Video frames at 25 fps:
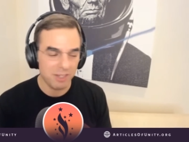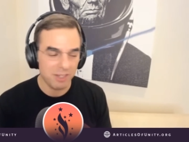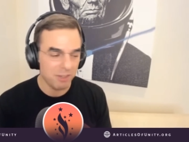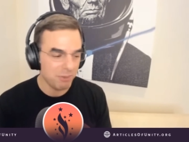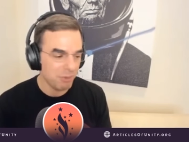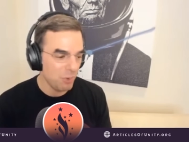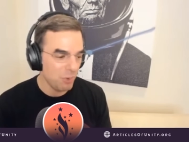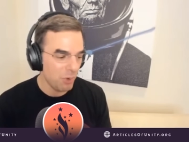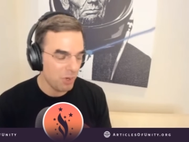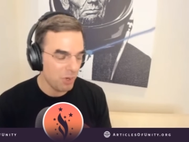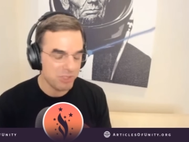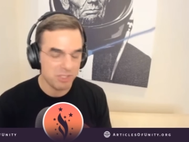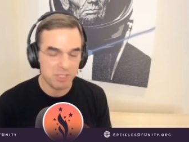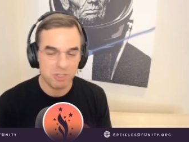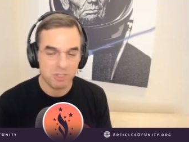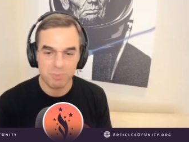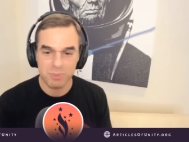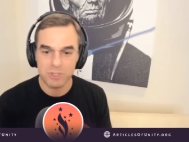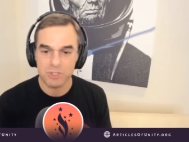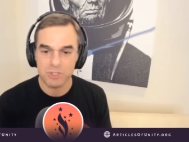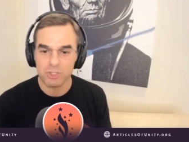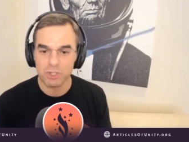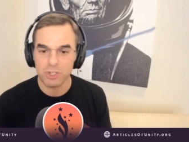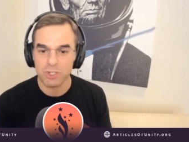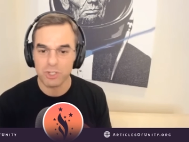And of course, it's
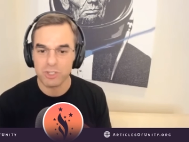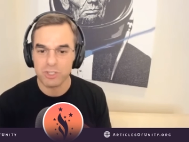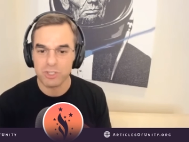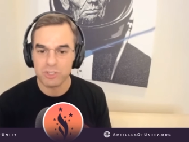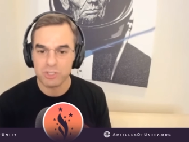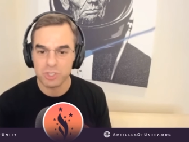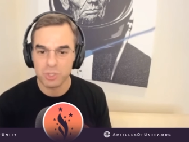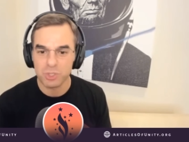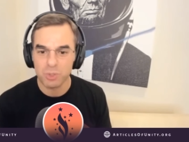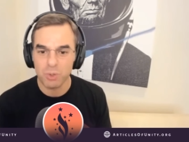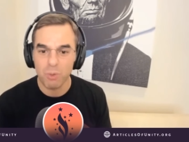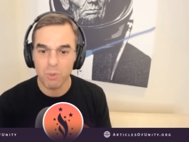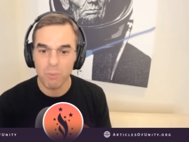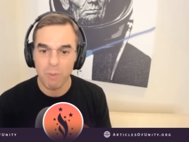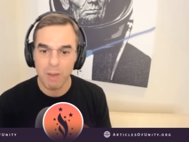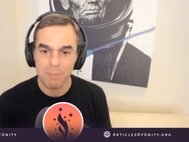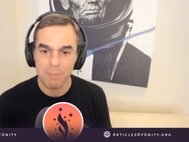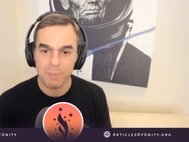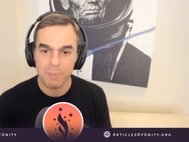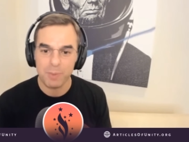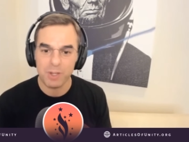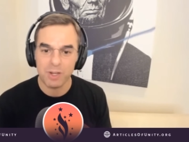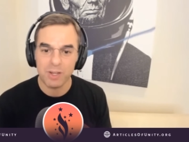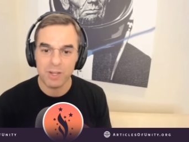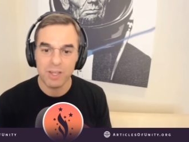been turned into a
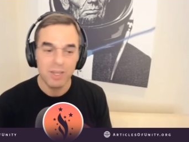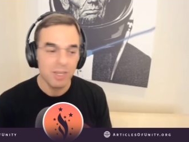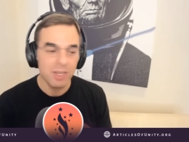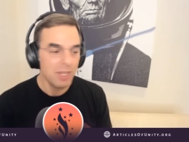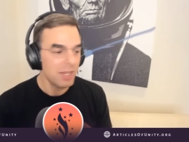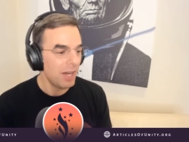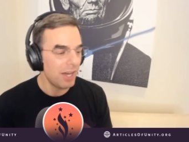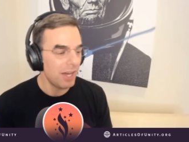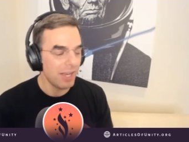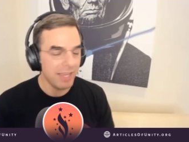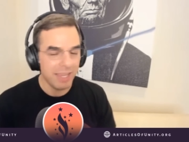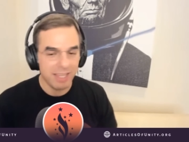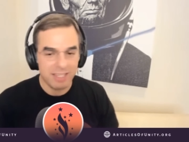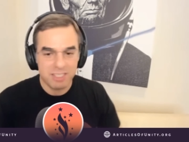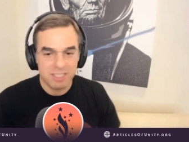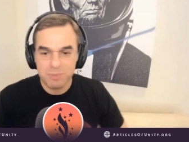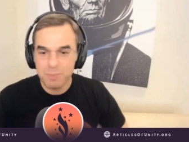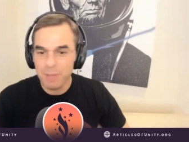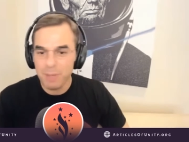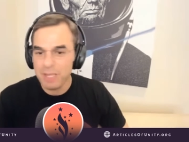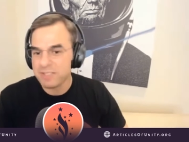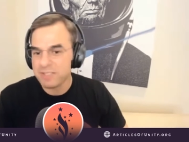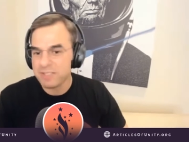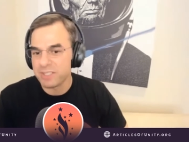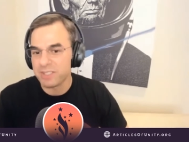weapon against
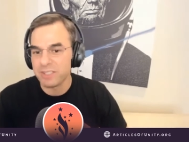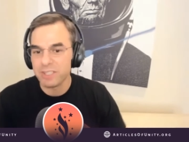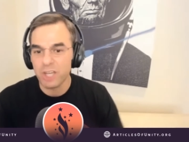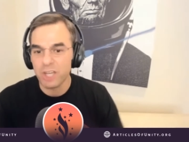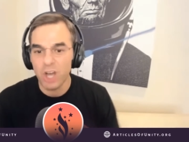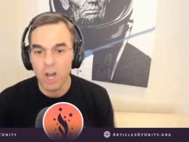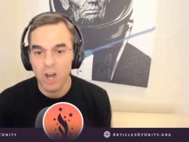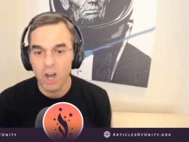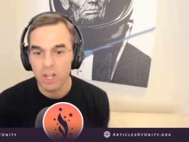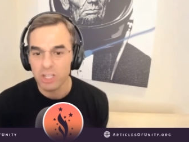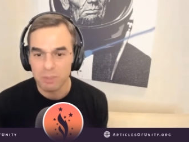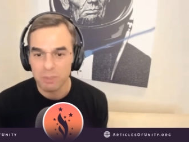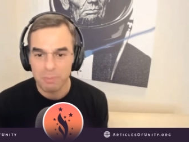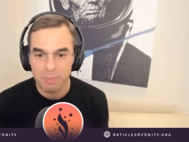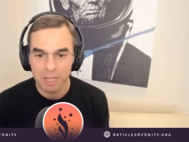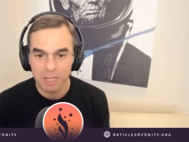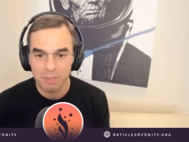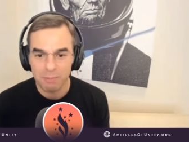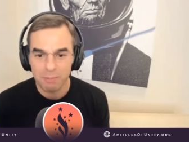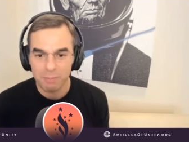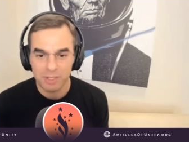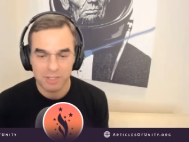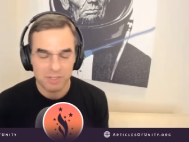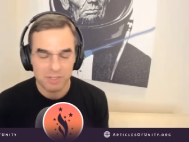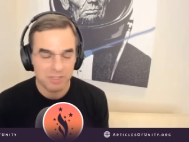basically all
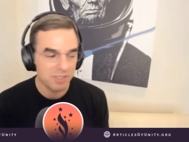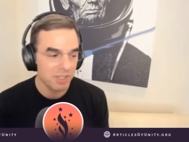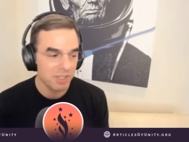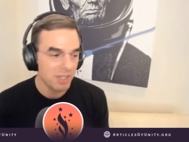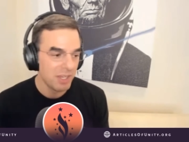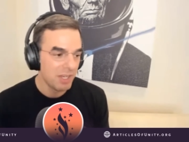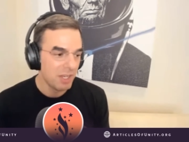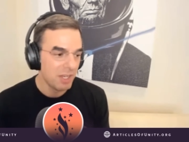amendments